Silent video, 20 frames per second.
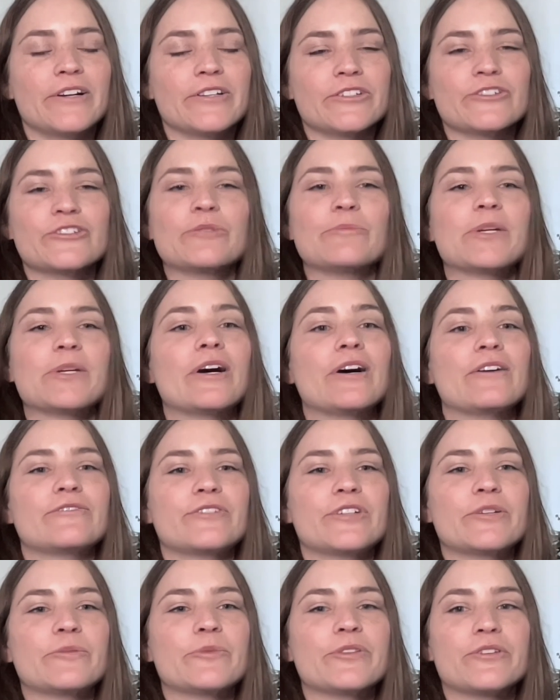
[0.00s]
shipping
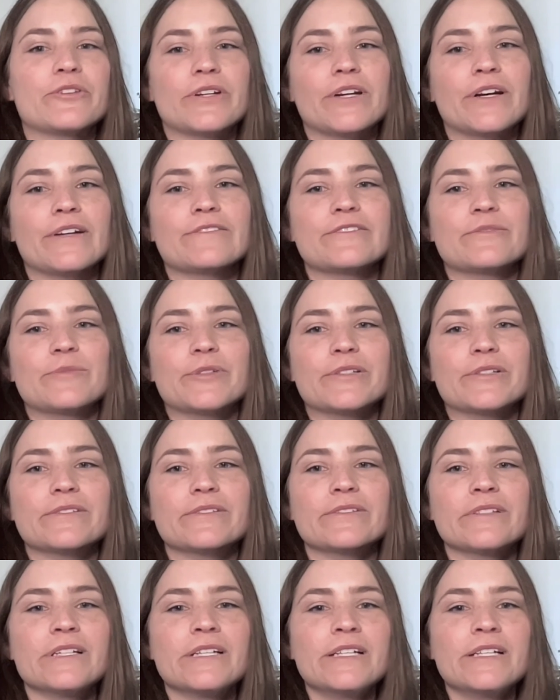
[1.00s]
offering with your customers.